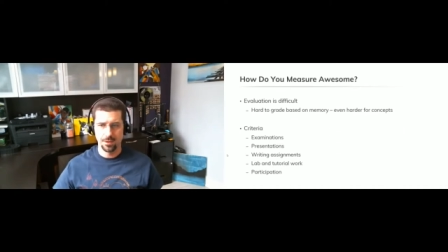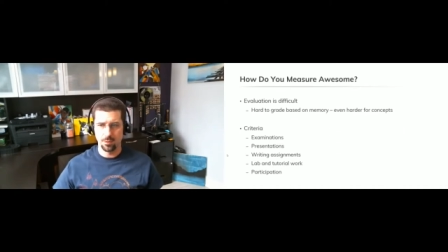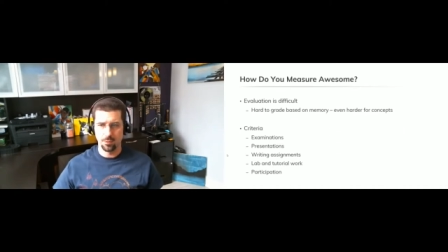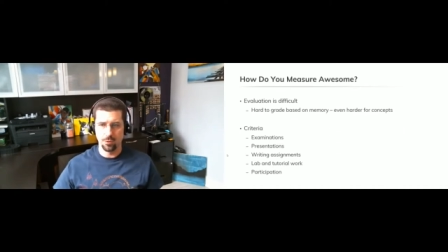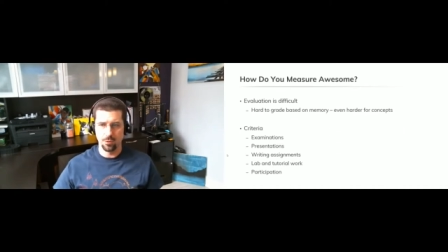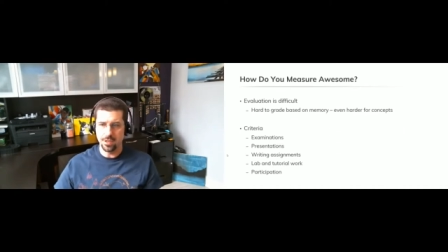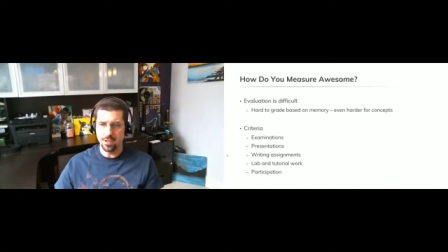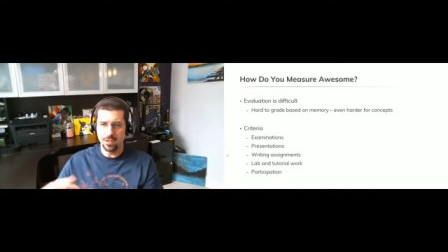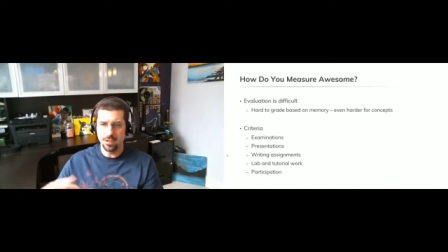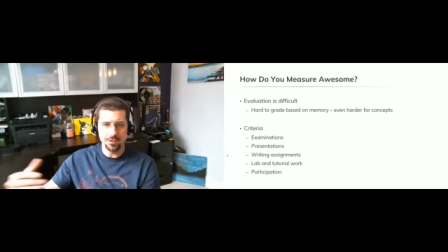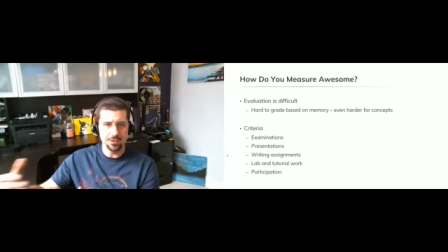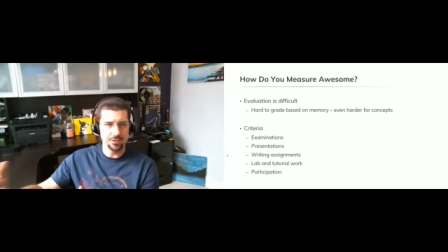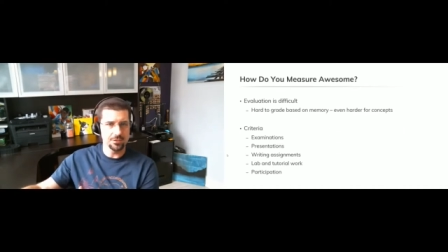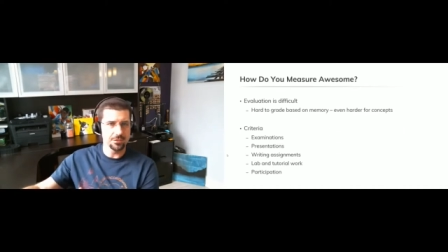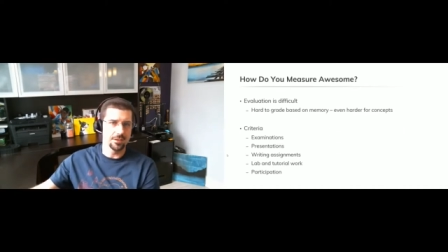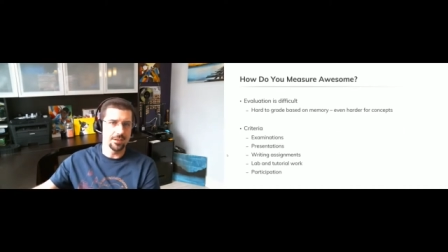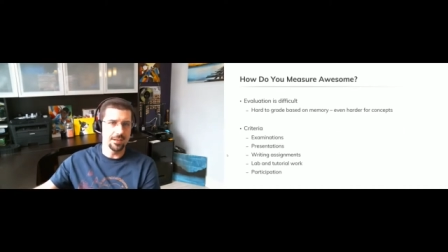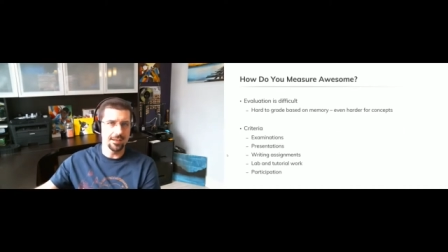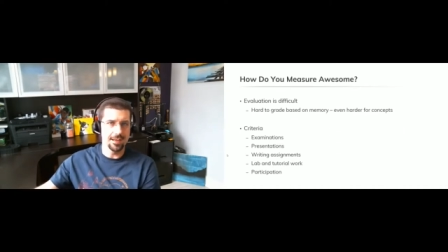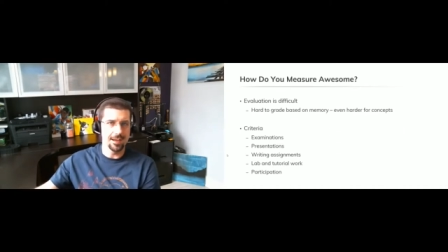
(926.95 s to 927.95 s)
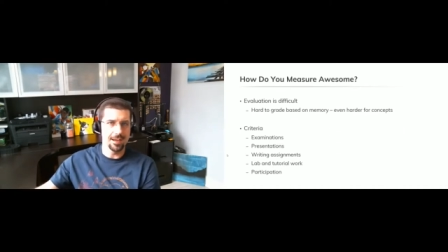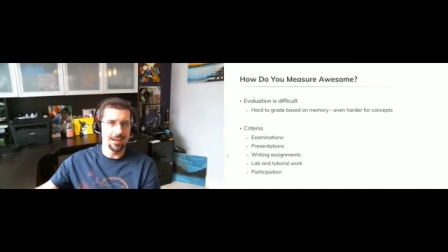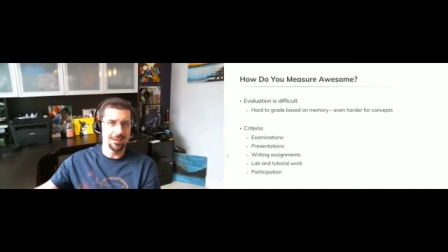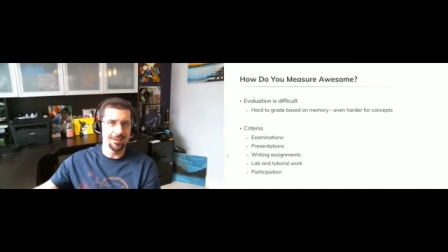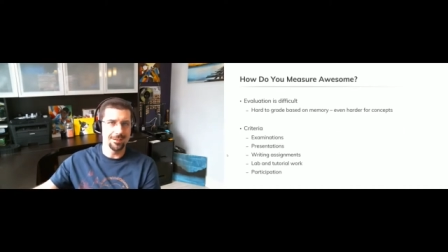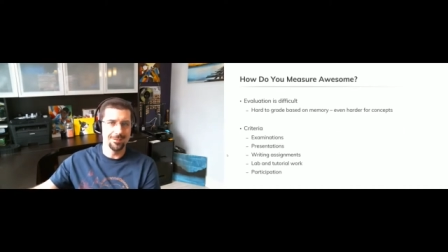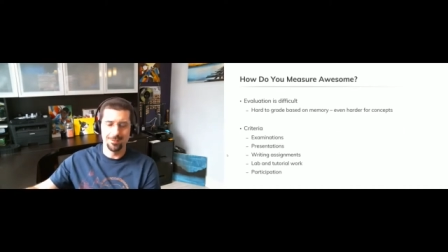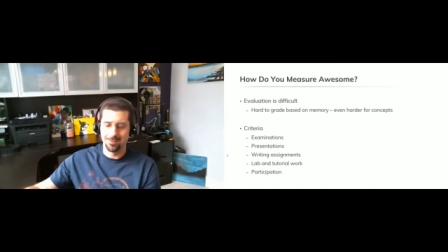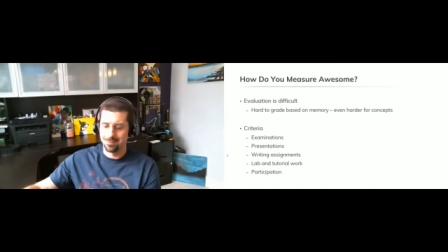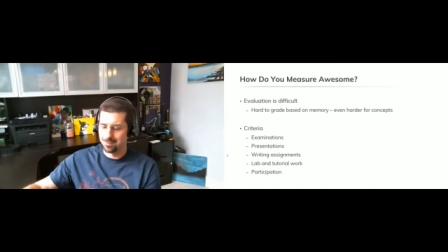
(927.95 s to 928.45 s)
reading the study
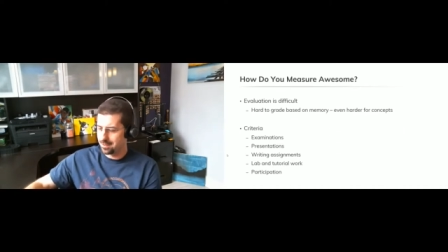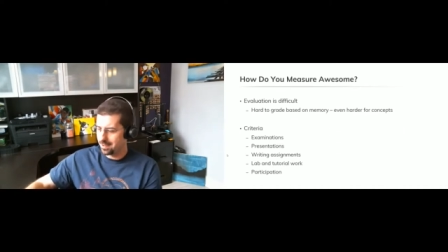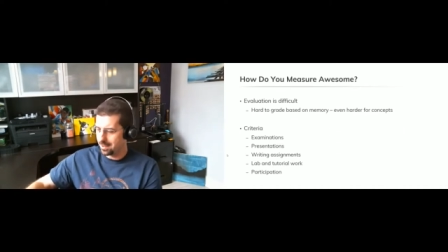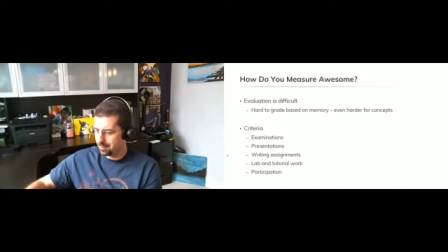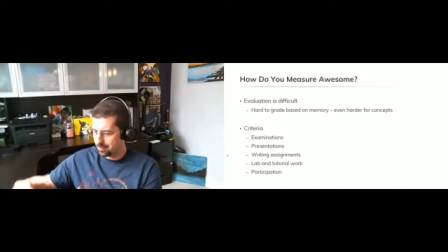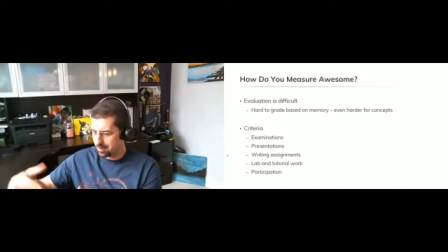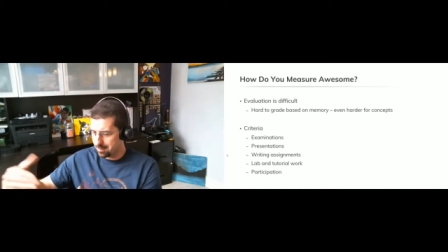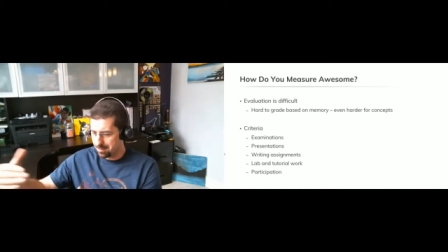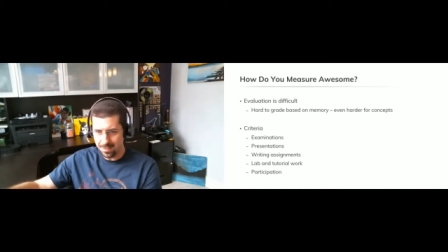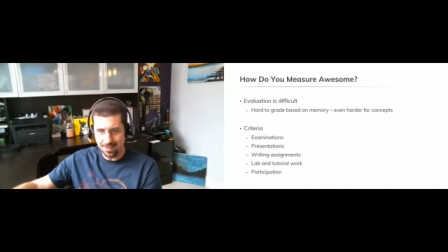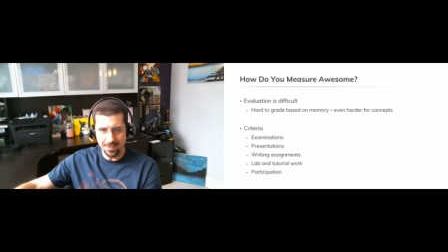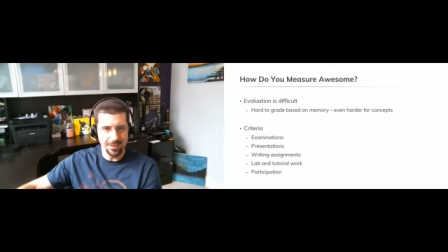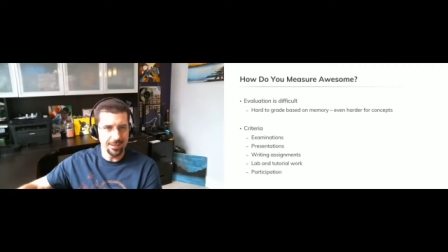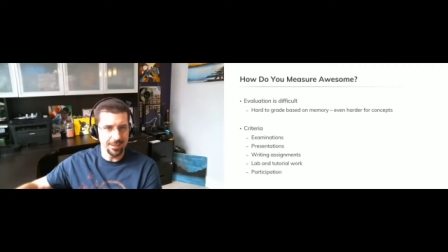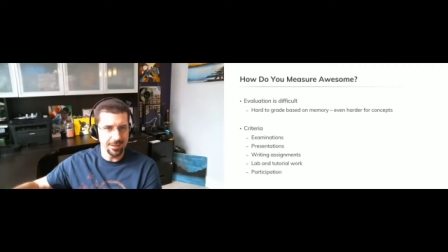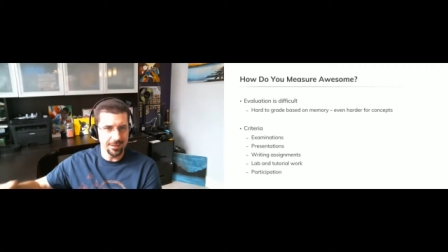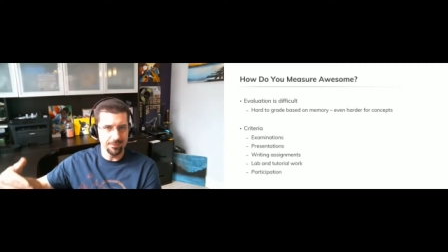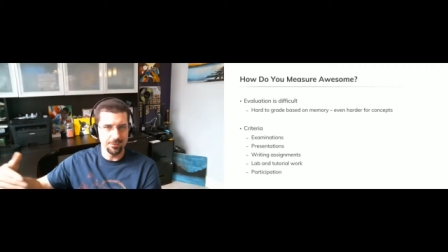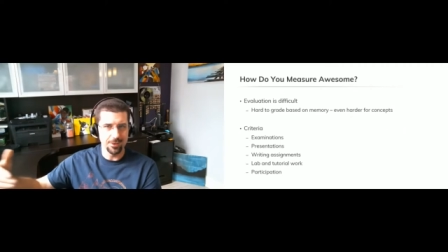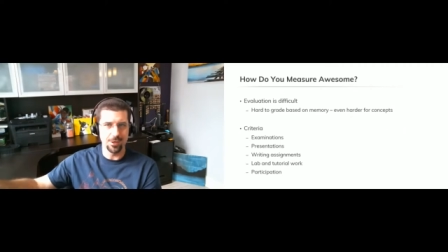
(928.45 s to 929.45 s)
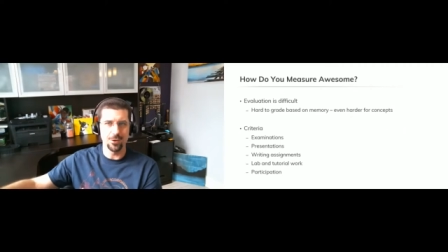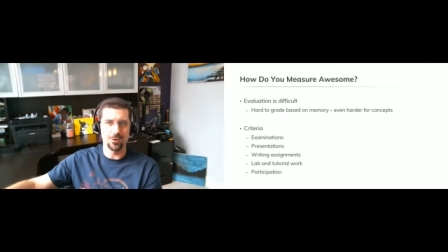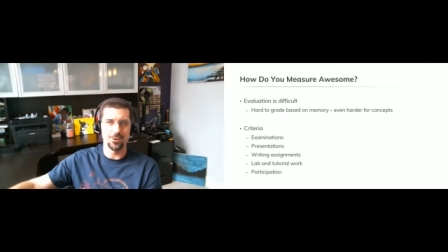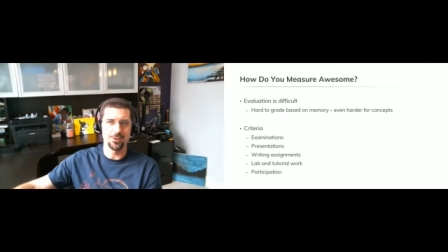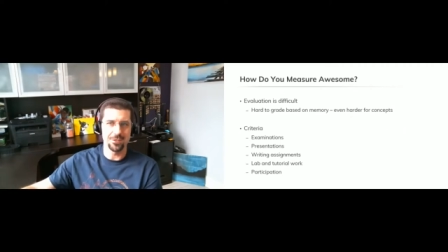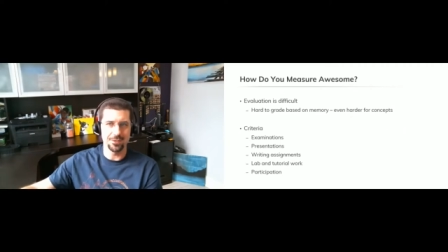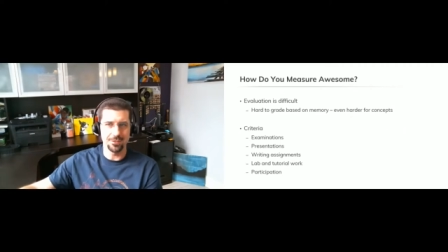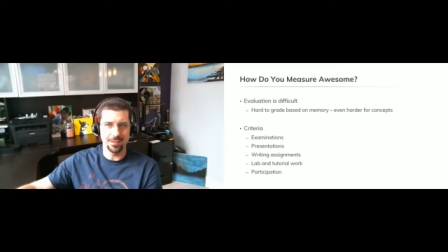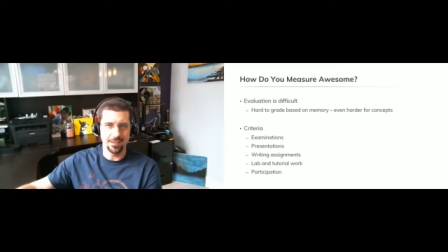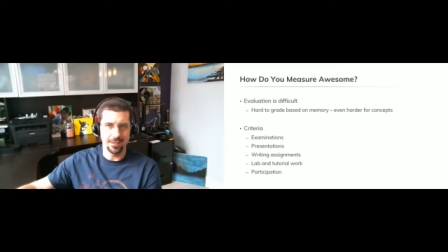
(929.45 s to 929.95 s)
guide and repeating it and
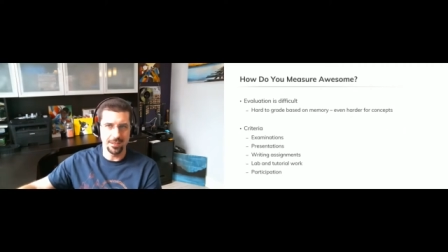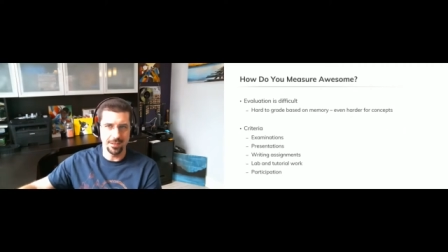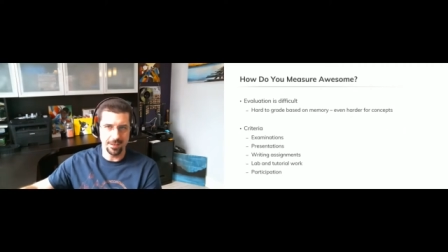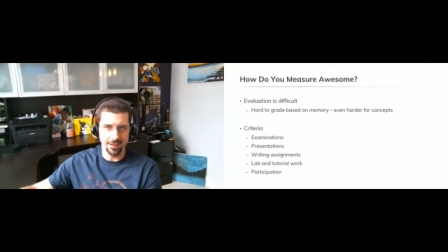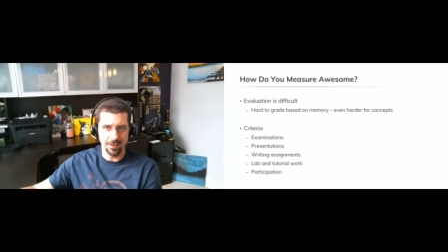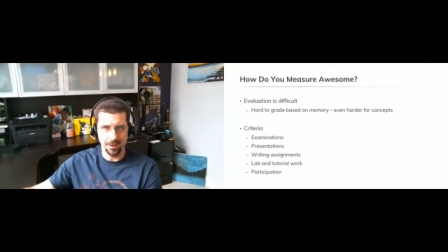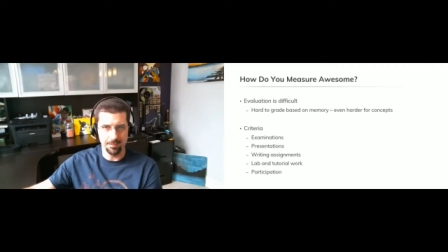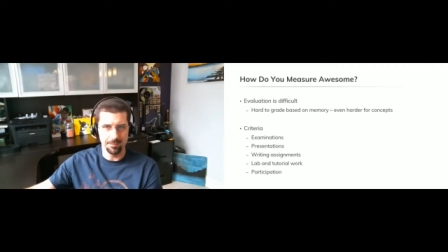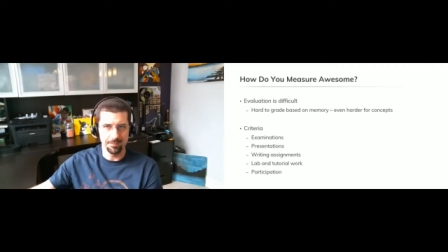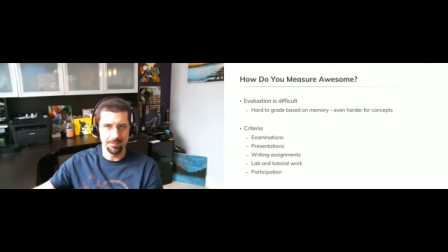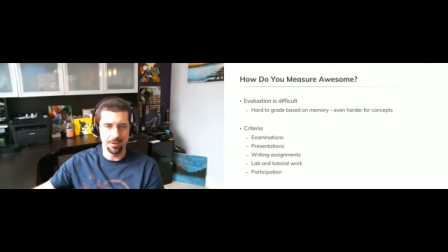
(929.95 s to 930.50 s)
regurgitating it up